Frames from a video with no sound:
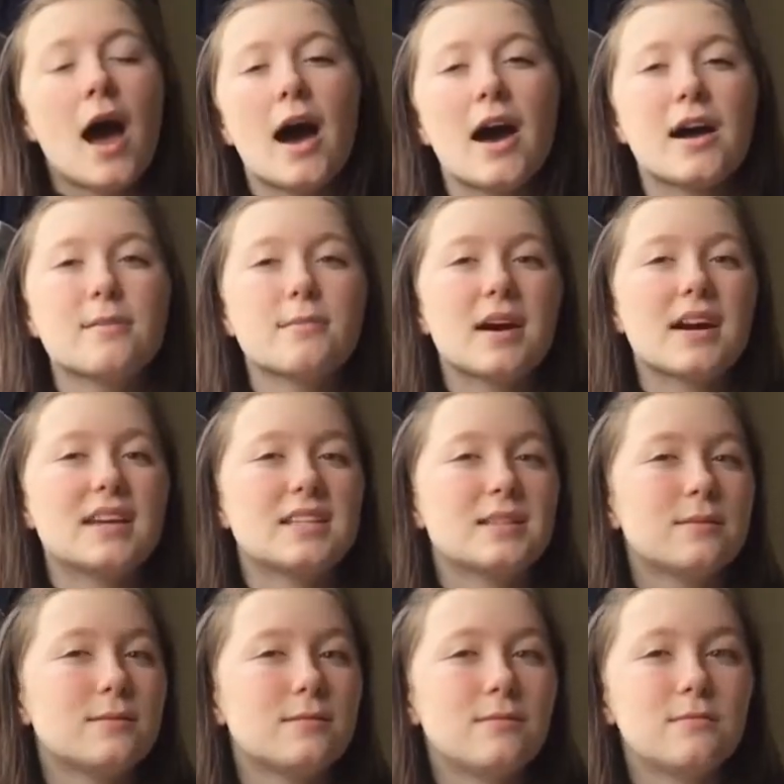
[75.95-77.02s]
I
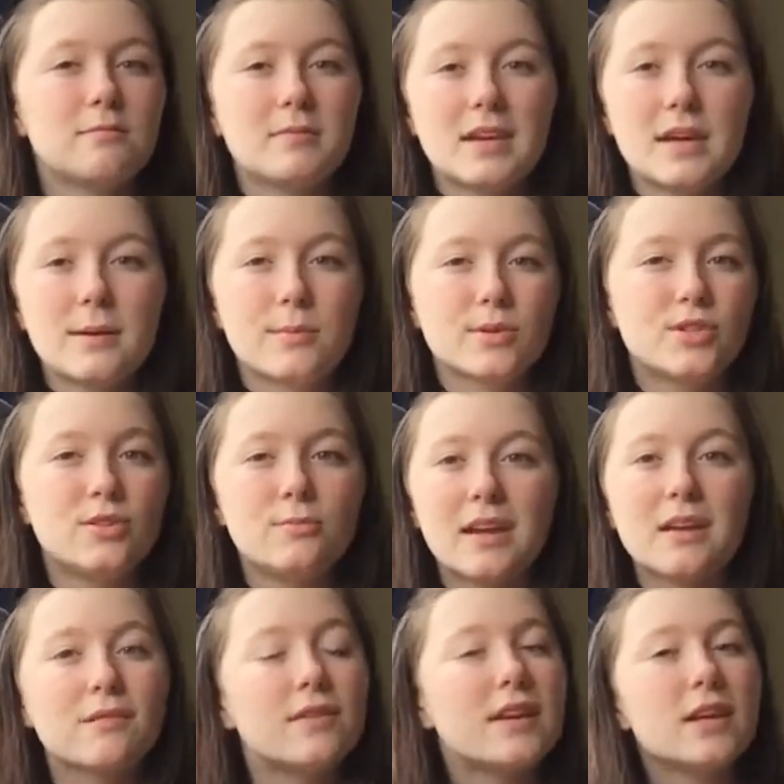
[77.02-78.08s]
might be able to
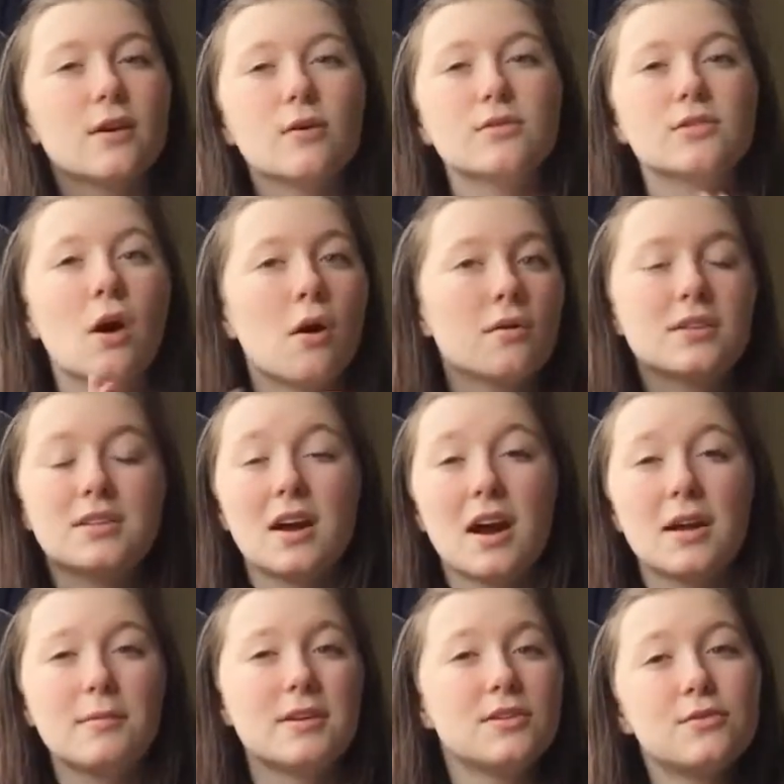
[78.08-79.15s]
make videos all the
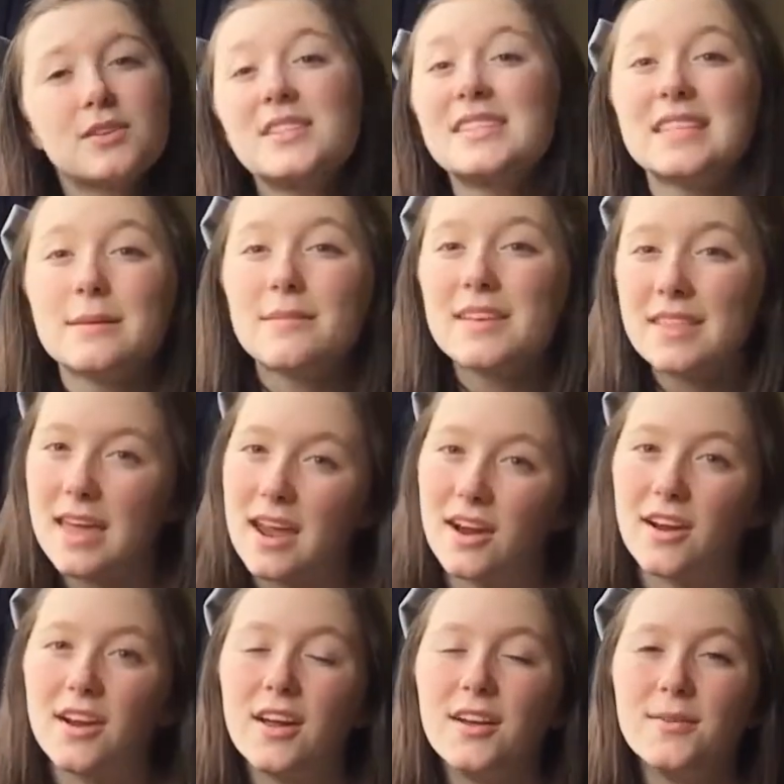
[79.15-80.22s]
time and you can see me
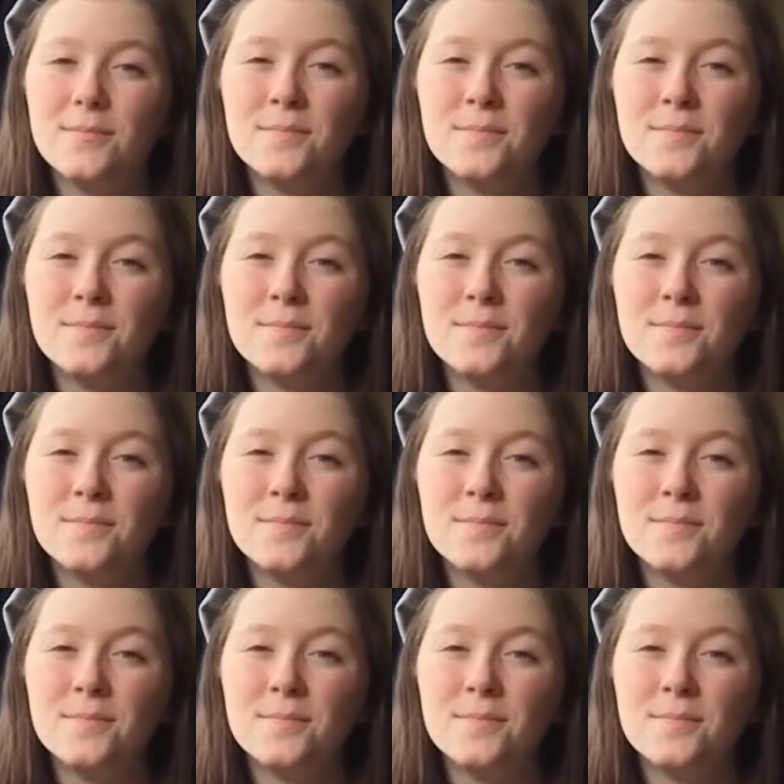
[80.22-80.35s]
there.